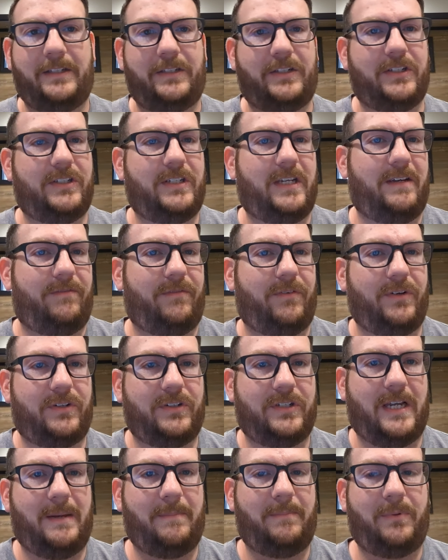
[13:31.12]
just say for
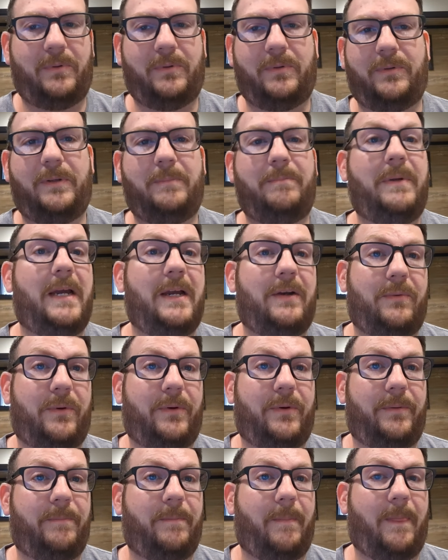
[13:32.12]
example a
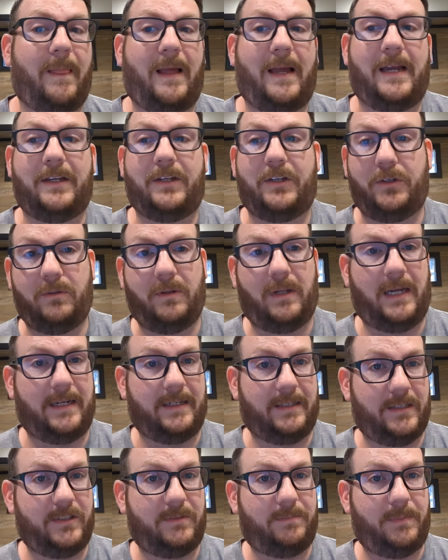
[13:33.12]
bedroom like you
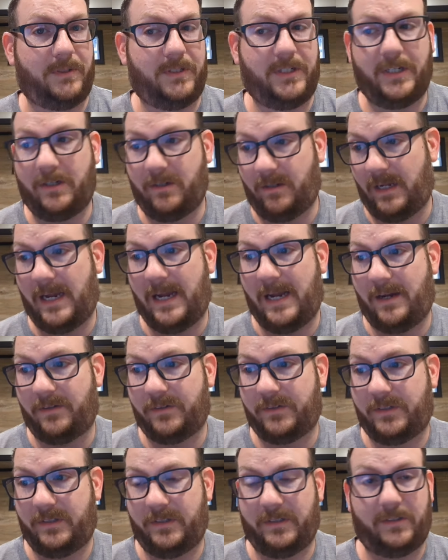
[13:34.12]
like this particular
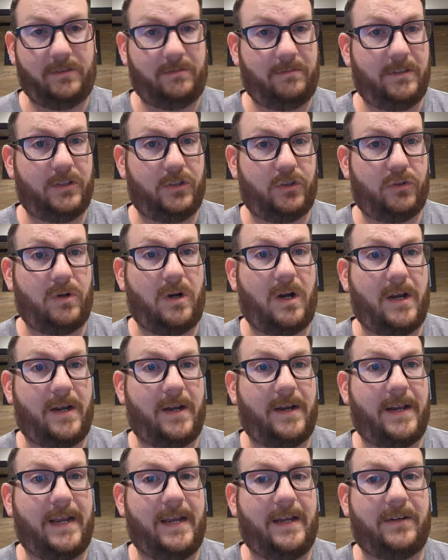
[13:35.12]
house this this
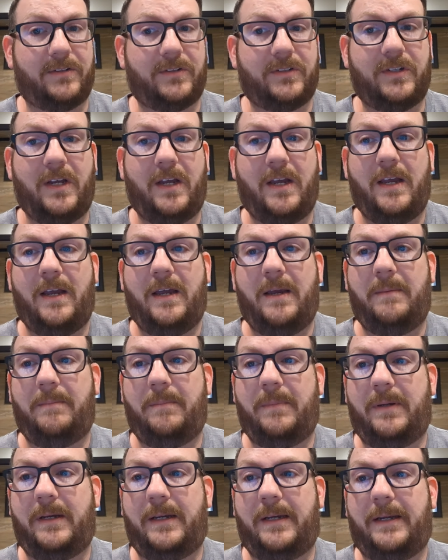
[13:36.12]
Tryon house
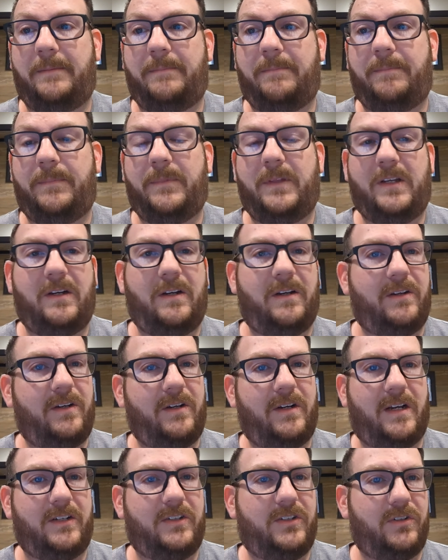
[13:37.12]
but you know you're
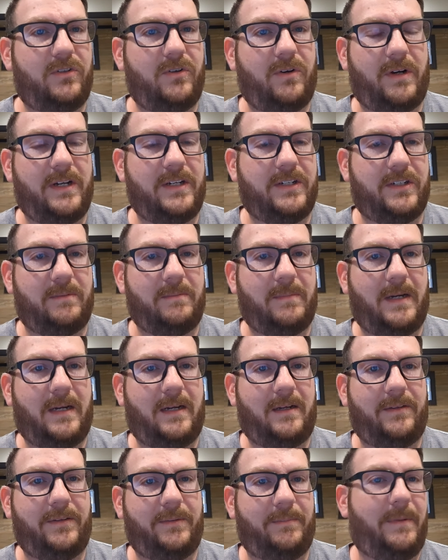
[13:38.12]
not too crazy
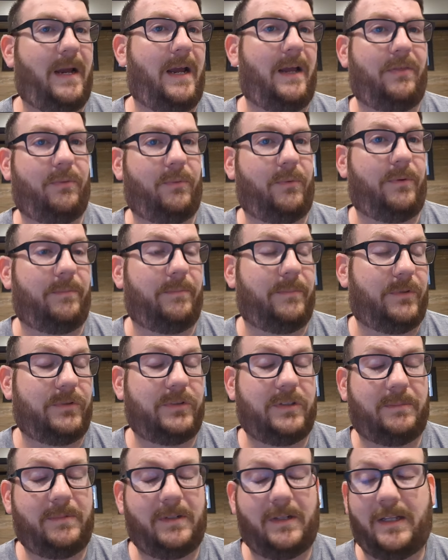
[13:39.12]
about the bathroom or
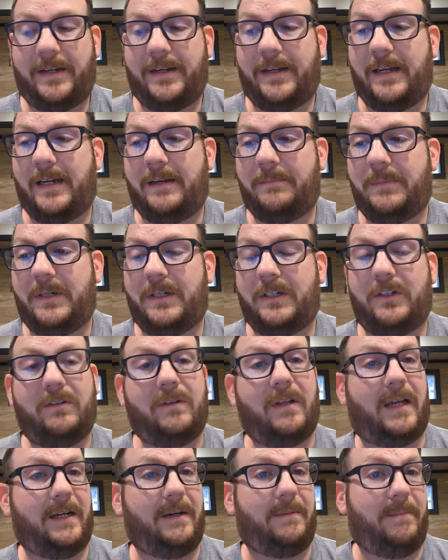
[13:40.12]
something like that but you
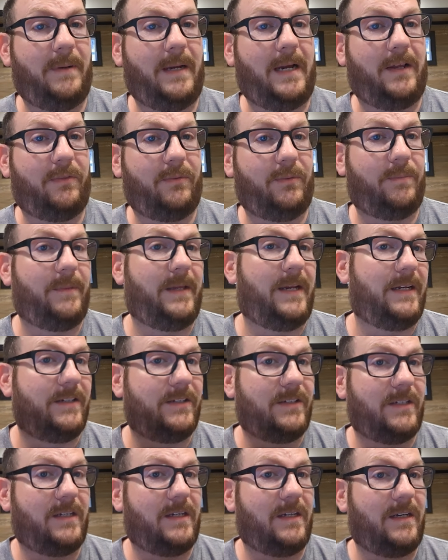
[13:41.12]
like a bathroom that
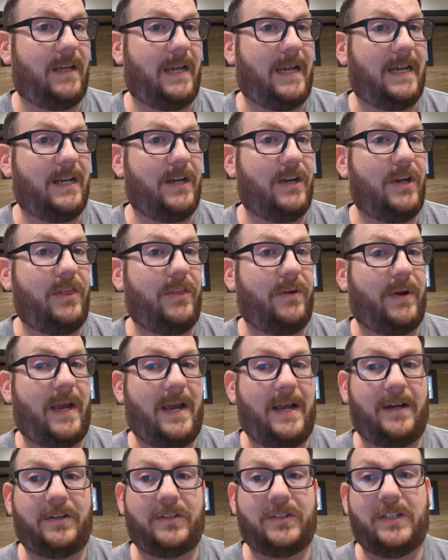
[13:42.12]
is in another
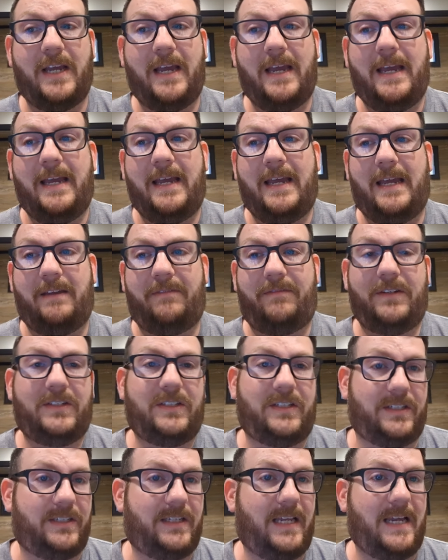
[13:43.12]
house if it's
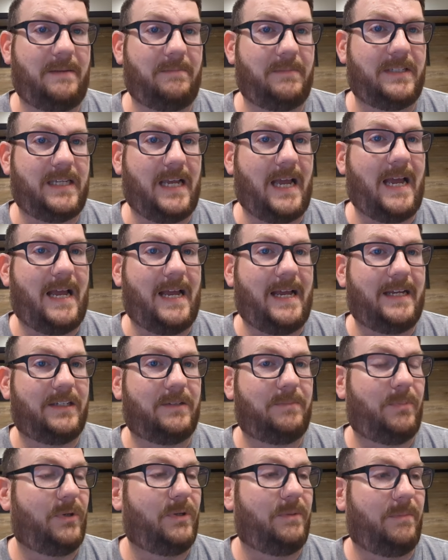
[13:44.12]
the same size
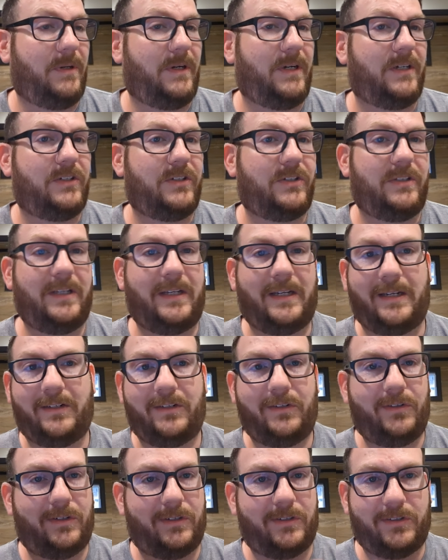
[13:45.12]
pretty much then
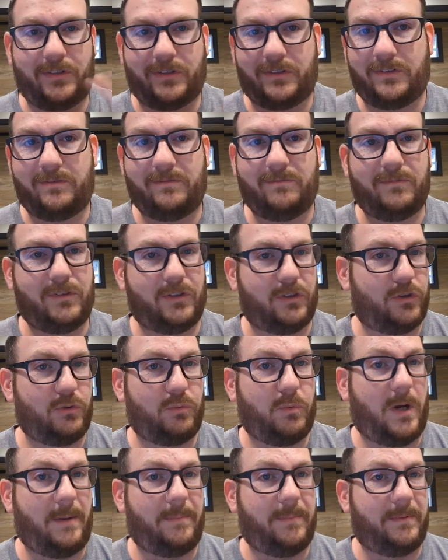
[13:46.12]
you can just just
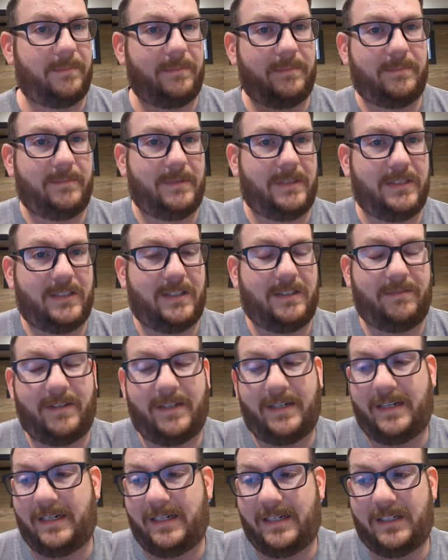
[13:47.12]
swap them and stuff
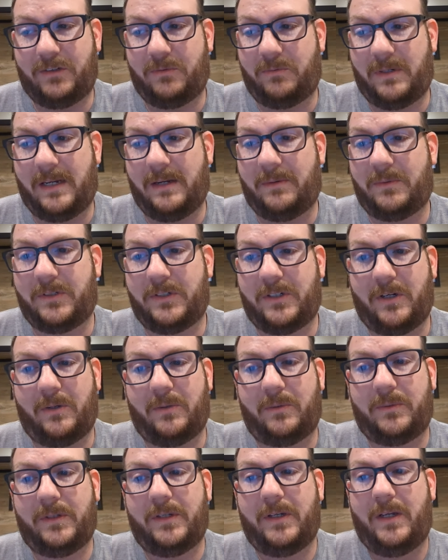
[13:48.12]
like that that's what i was
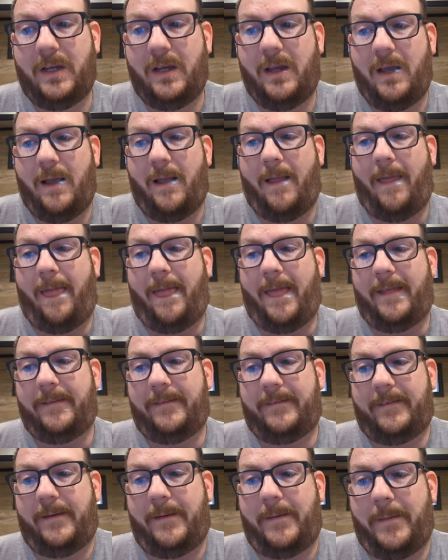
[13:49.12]
told
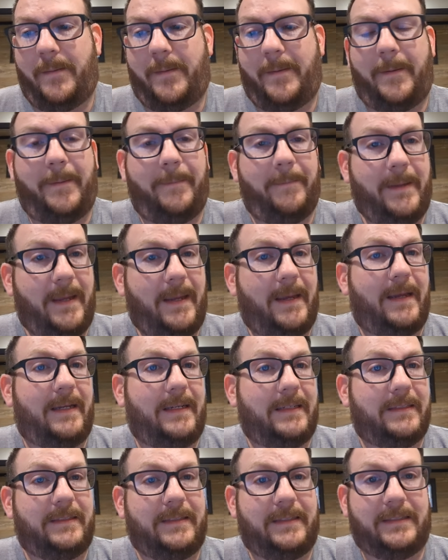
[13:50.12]
so um, yeah
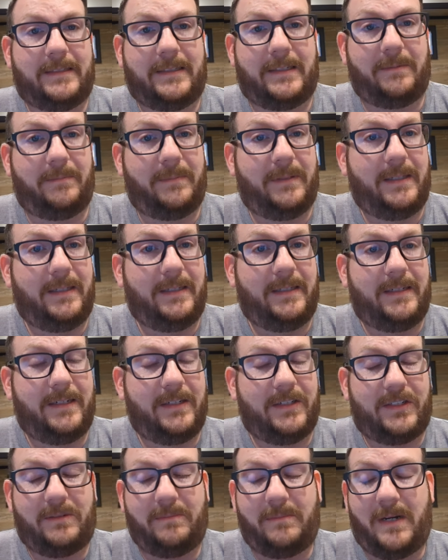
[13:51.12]
it's, it's completely
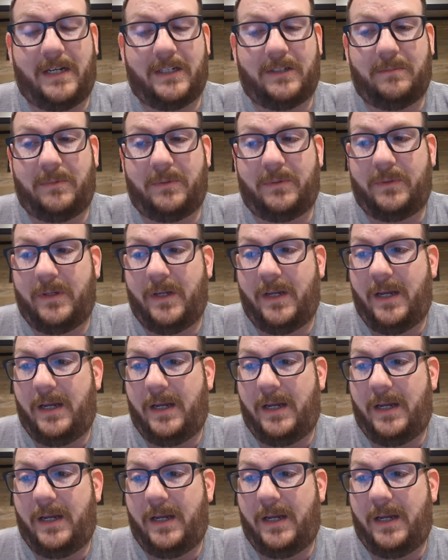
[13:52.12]
customizable